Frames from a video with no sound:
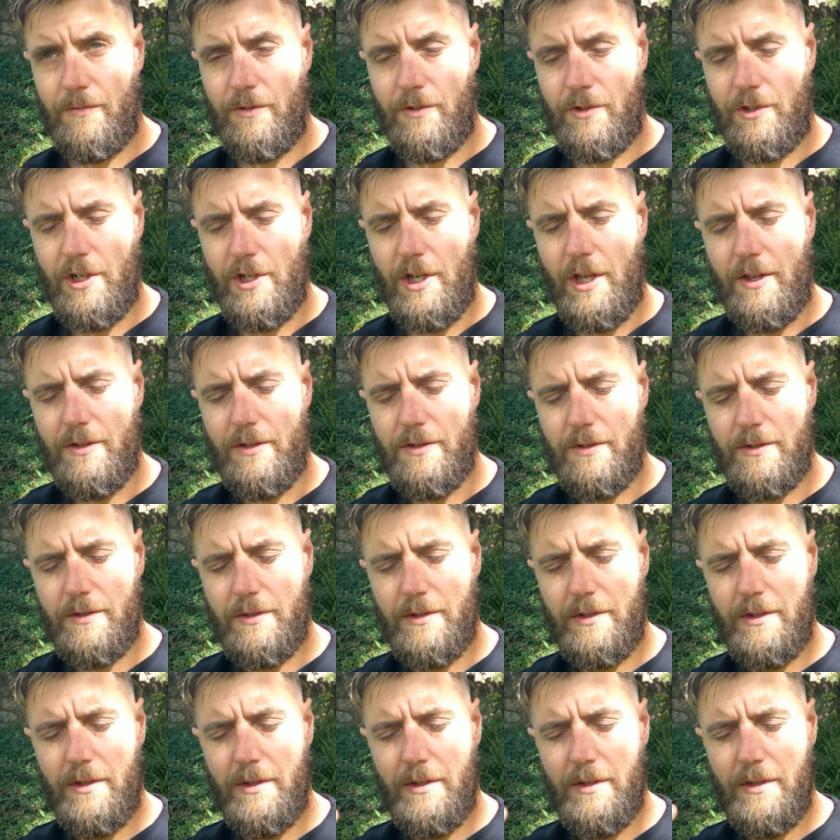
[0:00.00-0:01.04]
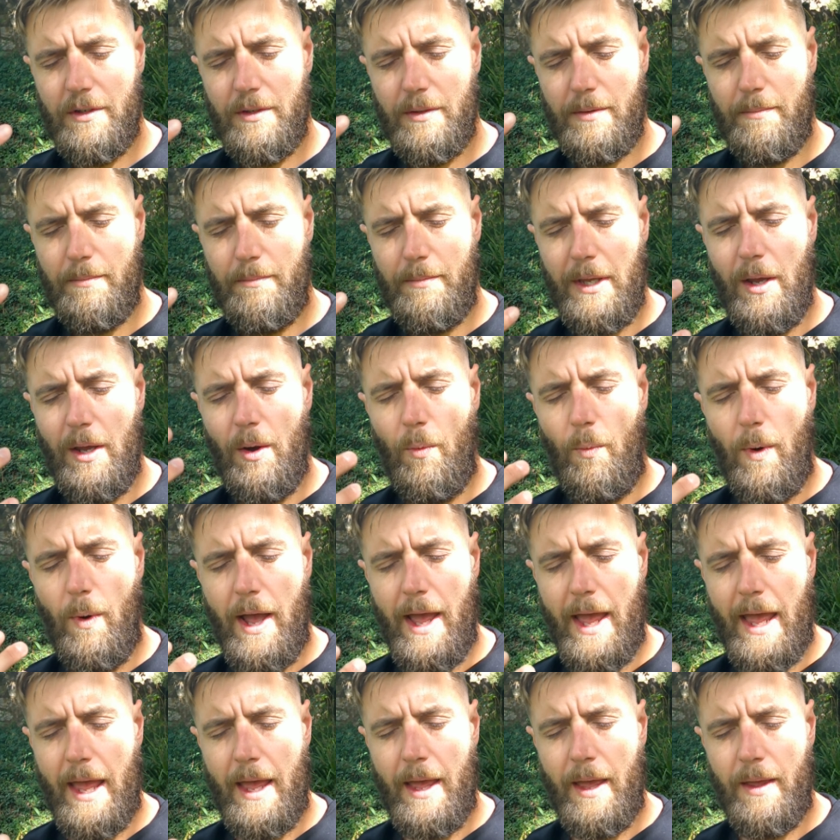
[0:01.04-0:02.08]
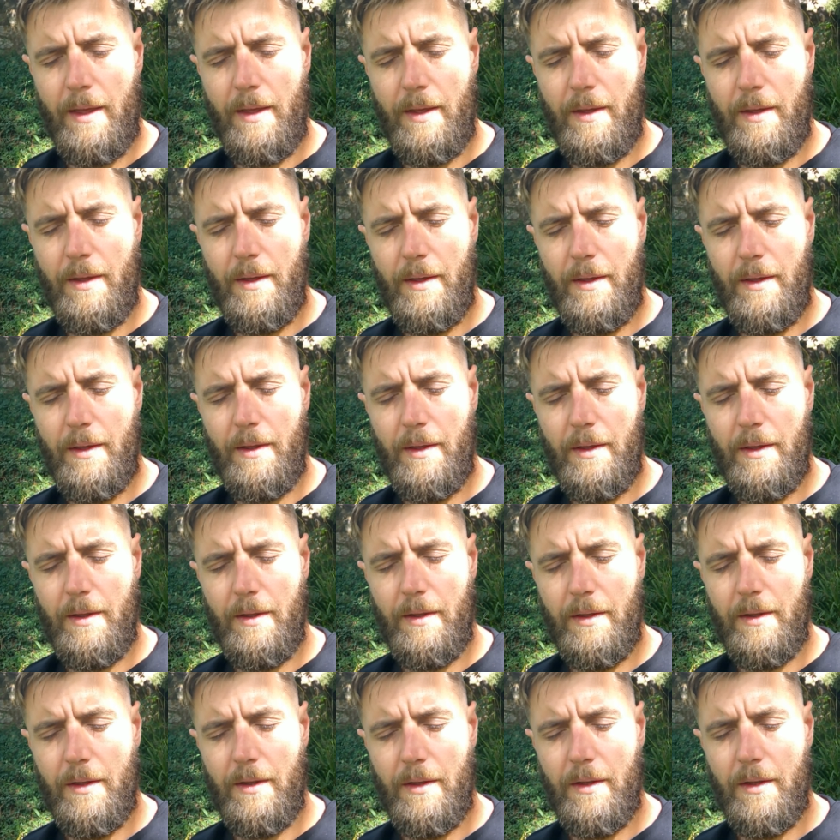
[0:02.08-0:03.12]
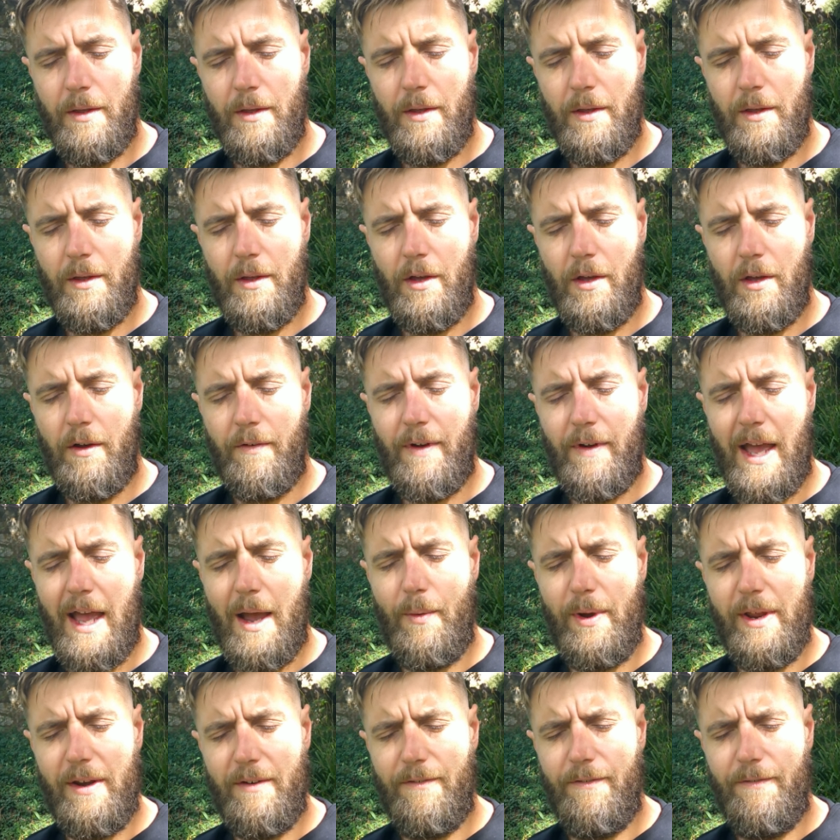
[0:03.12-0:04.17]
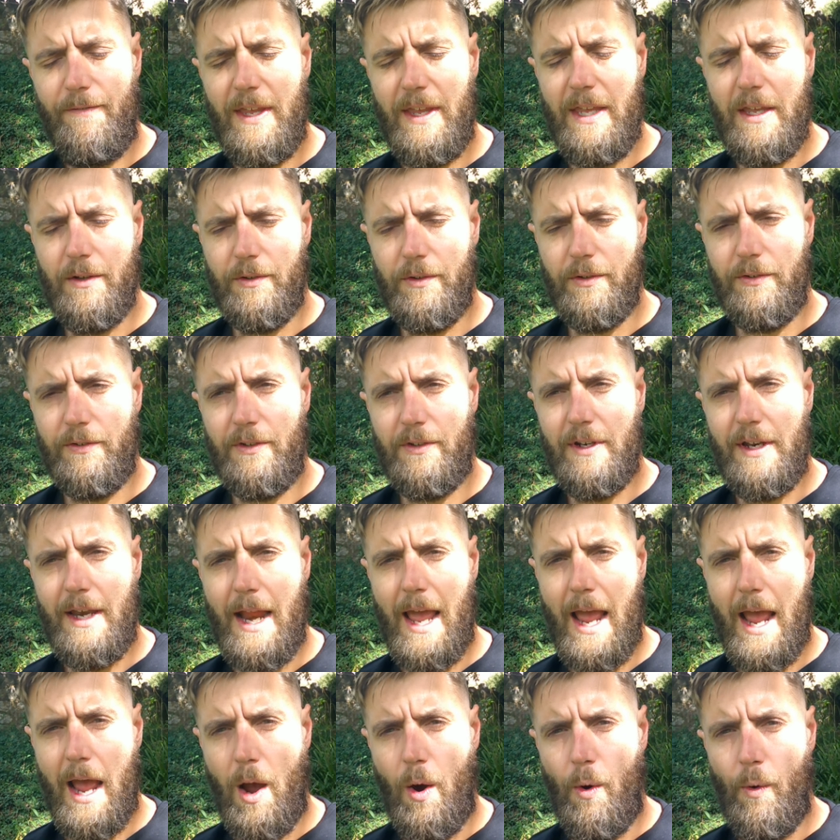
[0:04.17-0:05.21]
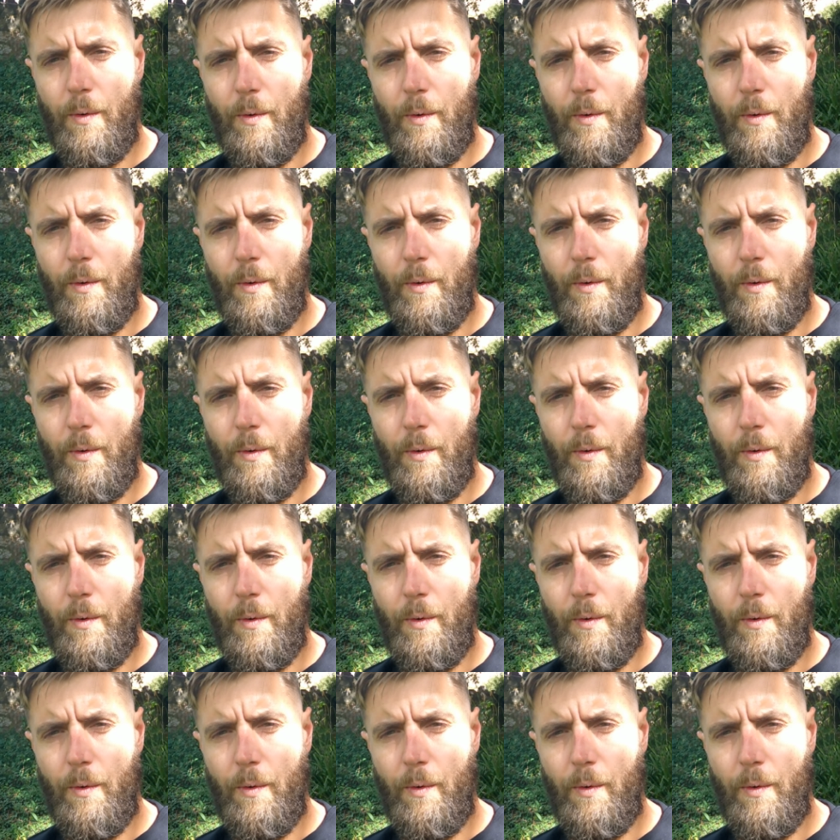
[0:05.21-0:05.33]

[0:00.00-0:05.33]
Just be aware of how it feels now.